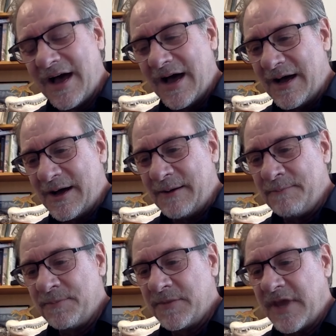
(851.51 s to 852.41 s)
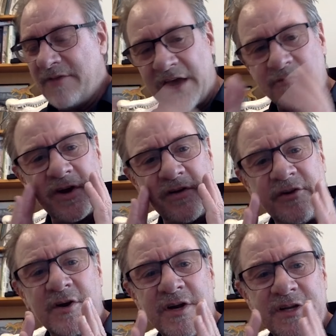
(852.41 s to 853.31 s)
Uh, And they had very,
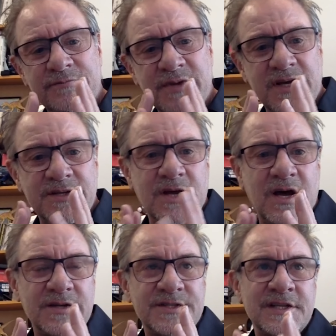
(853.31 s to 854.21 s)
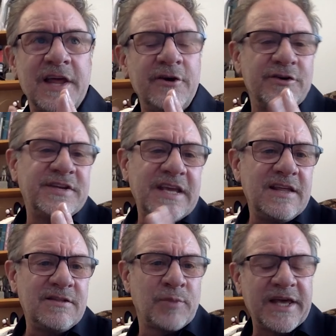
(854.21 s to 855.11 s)
very uh, uh, slender
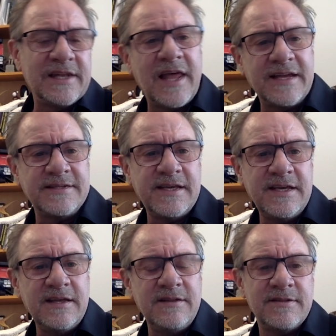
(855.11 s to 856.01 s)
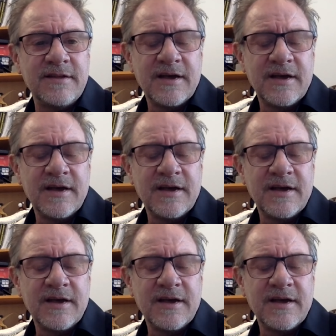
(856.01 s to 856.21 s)
teeth, blade-like teeth.